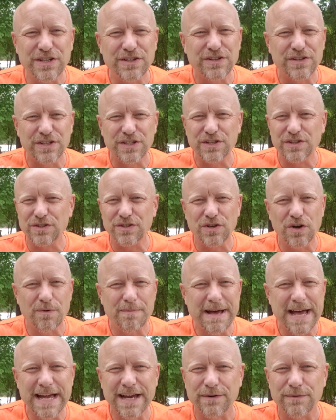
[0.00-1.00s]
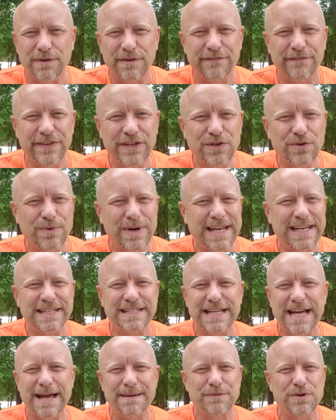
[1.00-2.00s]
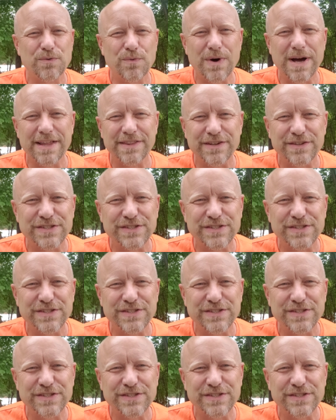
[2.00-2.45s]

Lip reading: You can go back and review anytime you want.